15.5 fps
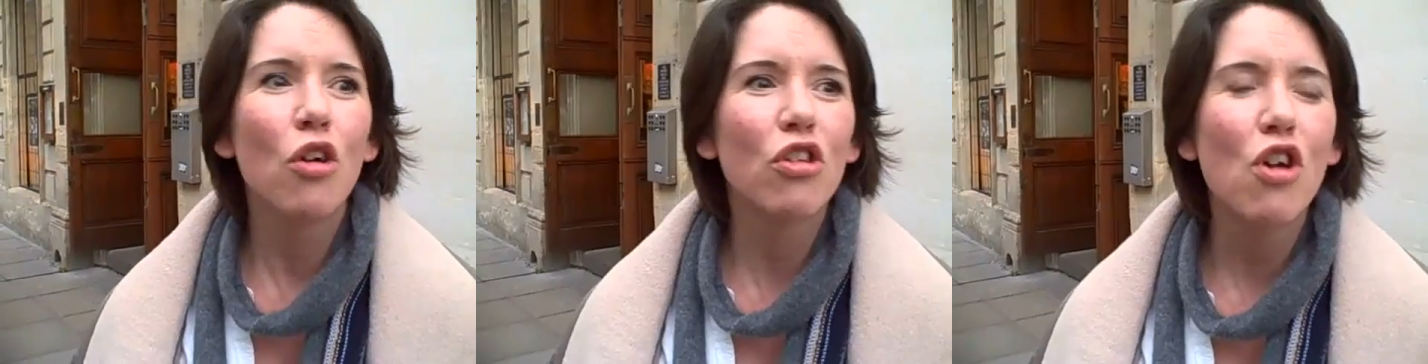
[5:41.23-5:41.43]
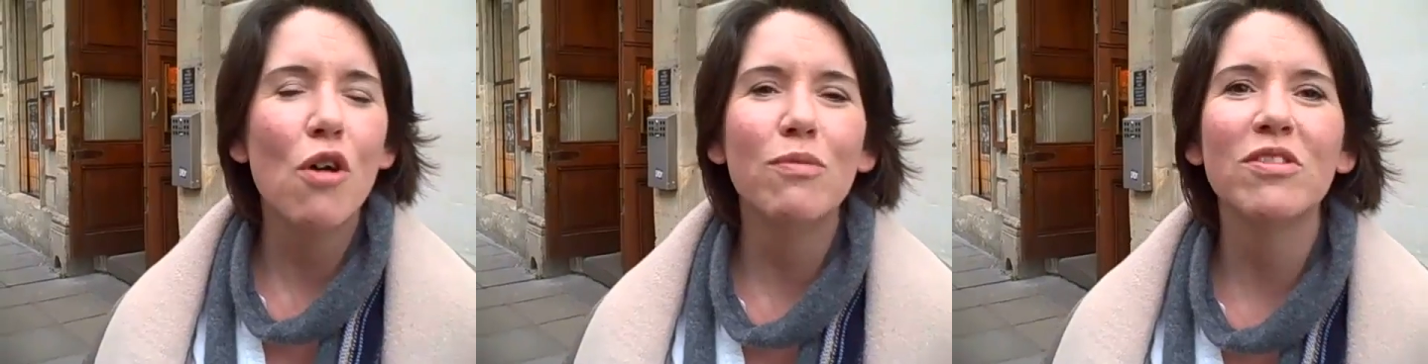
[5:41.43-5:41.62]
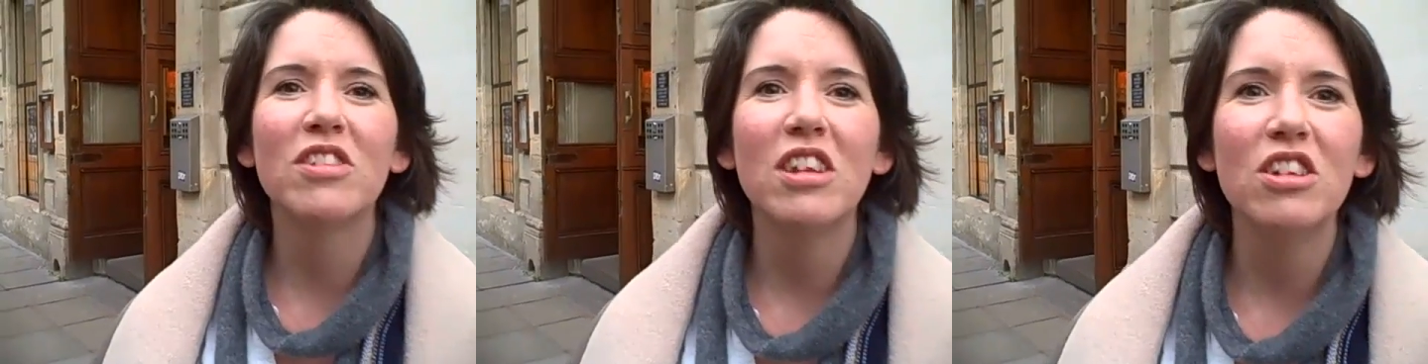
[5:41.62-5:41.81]
or the
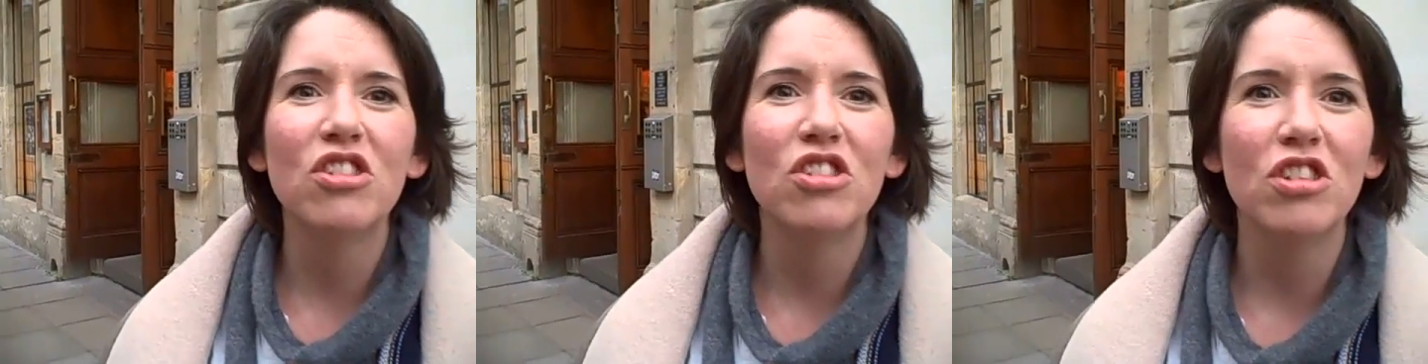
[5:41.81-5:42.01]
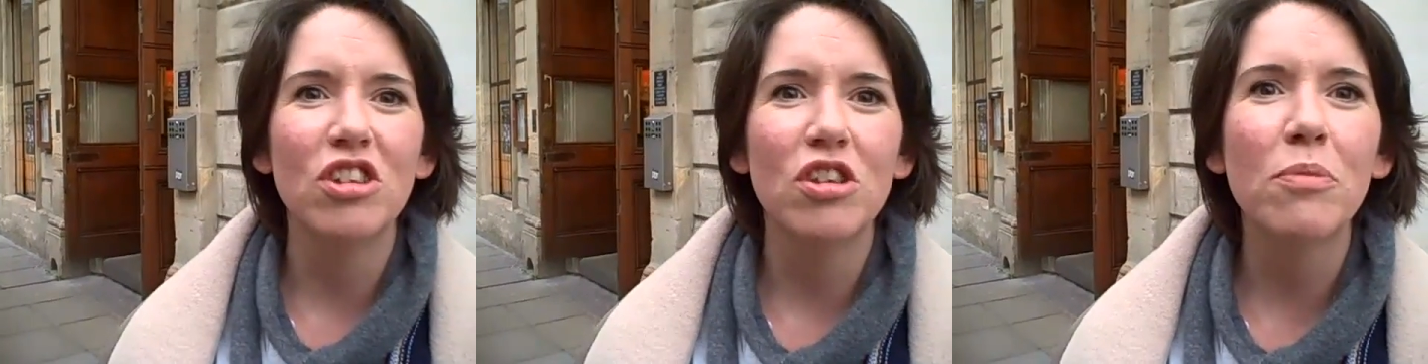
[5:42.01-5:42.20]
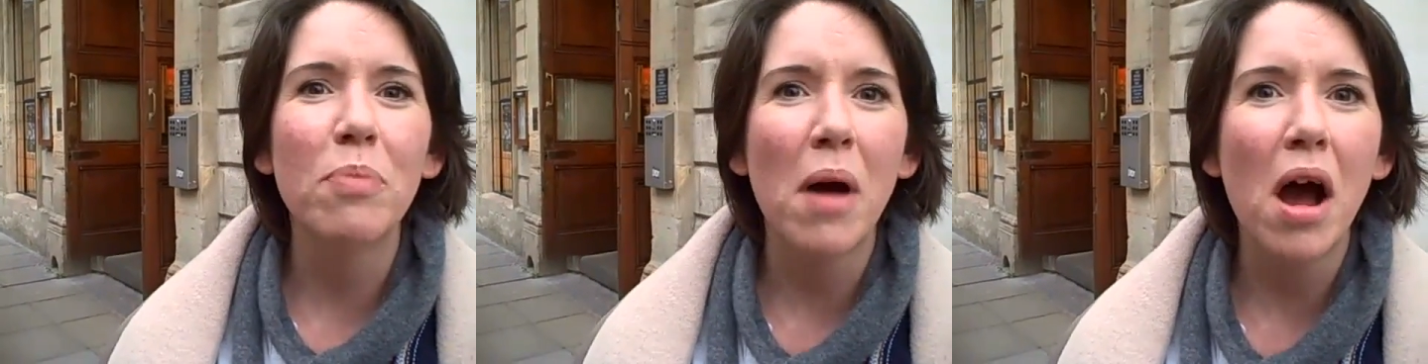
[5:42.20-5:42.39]
conversation
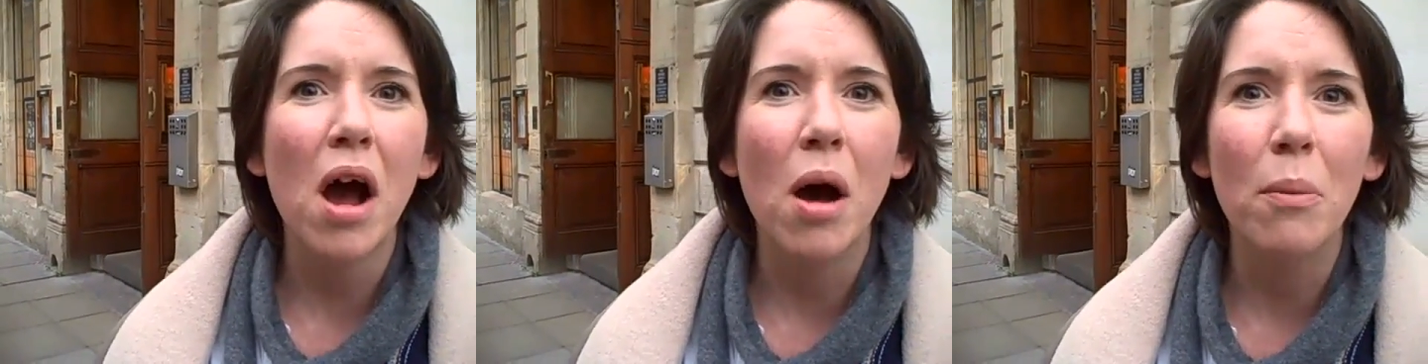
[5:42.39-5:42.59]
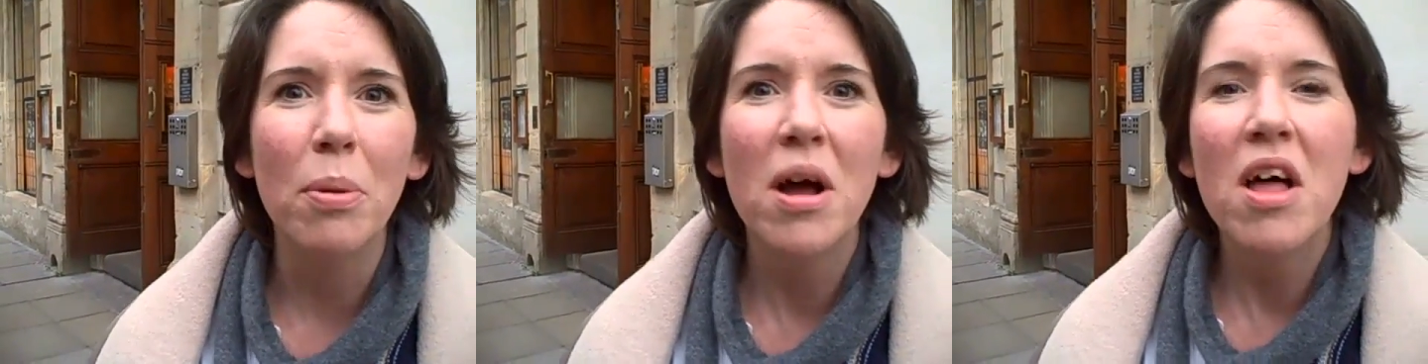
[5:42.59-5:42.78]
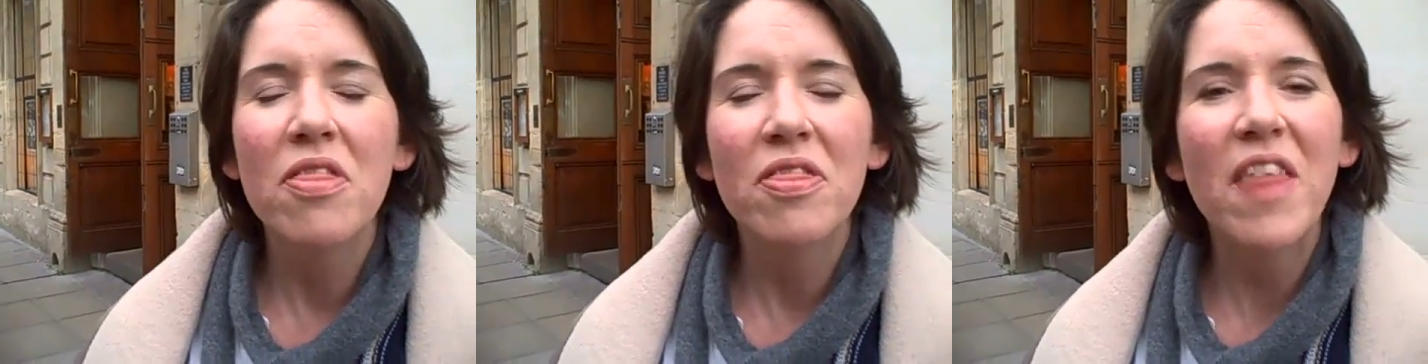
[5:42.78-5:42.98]
in the
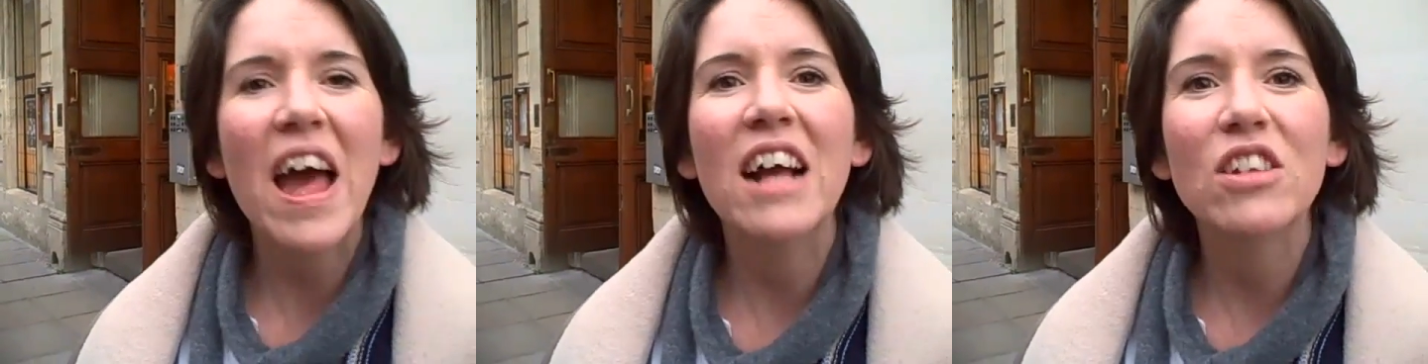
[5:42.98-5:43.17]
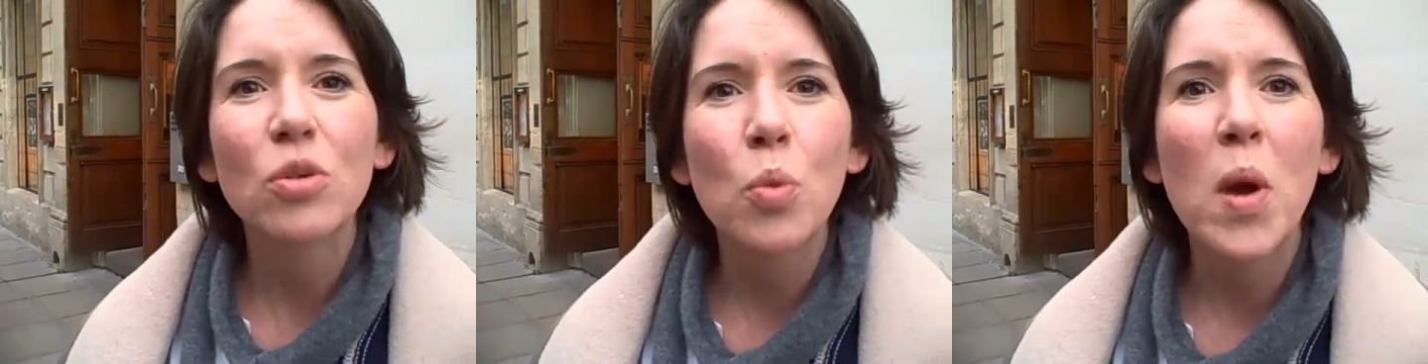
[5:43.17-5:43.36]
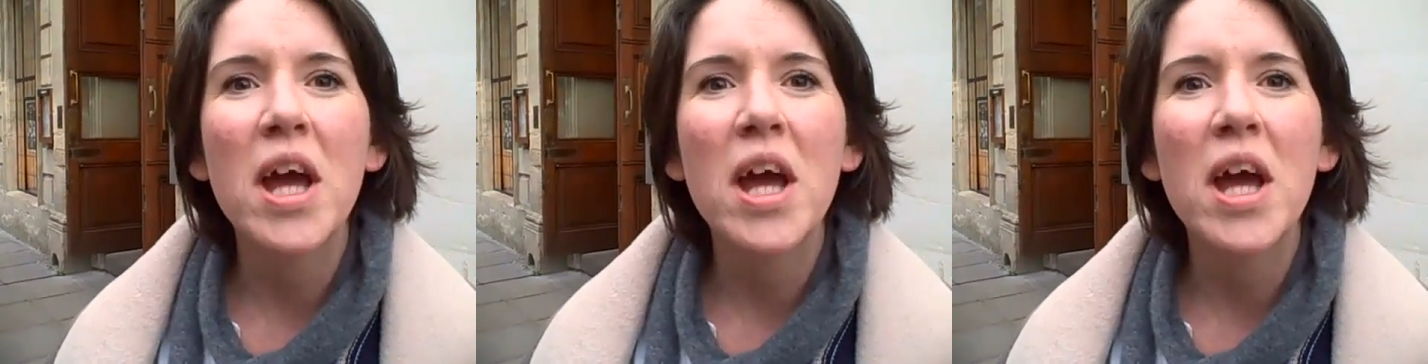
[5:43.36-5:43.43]
pub, that's